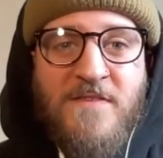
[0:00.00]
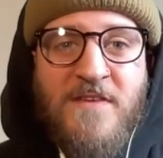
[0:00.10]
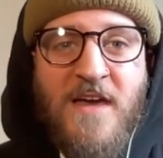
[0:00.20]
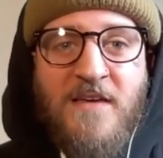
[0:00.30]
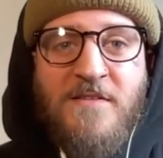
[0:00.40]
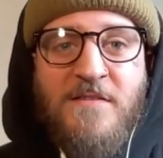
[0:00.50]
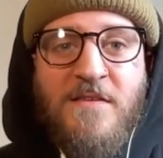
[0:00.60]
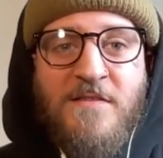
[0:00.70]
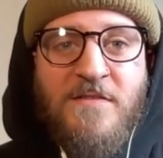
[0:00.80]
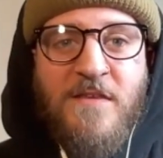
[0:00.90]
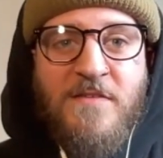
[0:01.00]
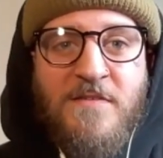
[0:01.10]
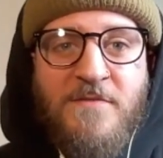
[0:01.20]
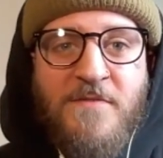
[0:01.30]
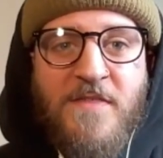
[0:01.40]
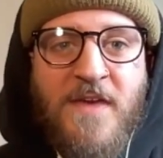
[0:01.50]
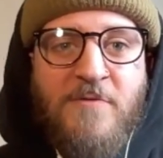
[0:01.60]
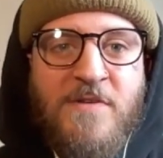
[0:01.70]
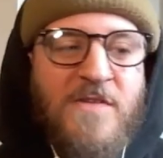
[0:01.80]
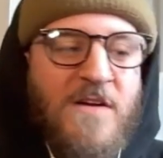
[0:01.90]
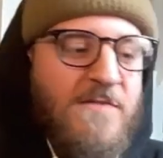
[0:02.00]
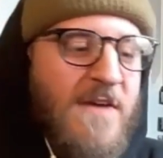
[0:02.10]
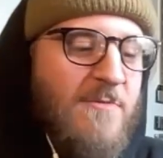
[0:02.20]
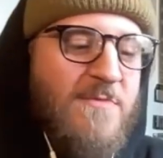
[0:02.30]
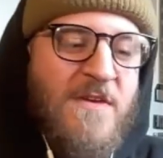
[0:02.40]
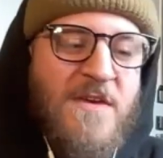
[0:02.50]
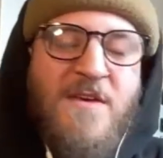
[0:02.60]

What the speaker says: Attack and stuff like that, which kind of helps